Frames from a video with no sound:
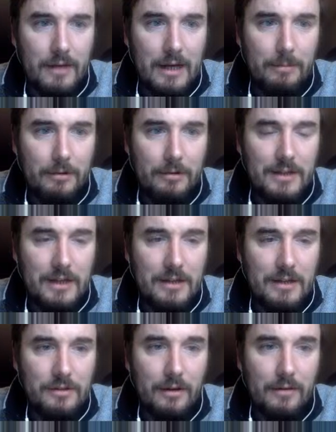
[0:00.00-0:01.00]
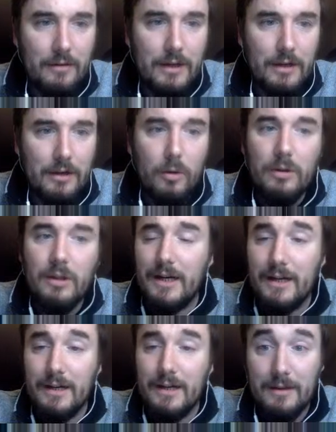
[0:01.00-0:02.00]
the Upper Cretaceous of
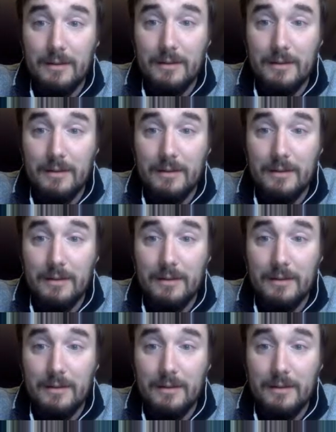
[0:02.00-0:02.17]
Angola.